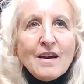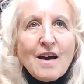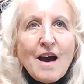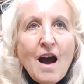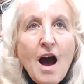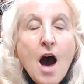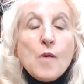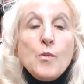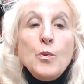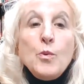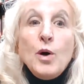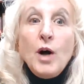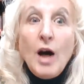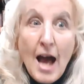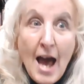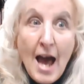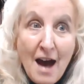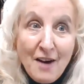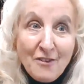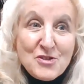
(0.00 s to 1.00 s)
I will
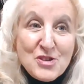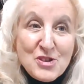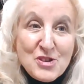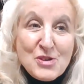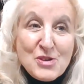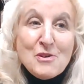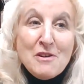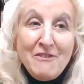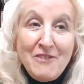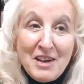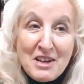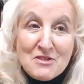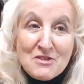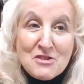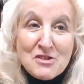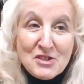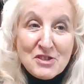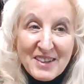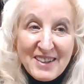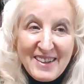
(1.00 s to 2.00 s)
have to
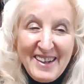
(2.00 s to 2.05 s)
eventually,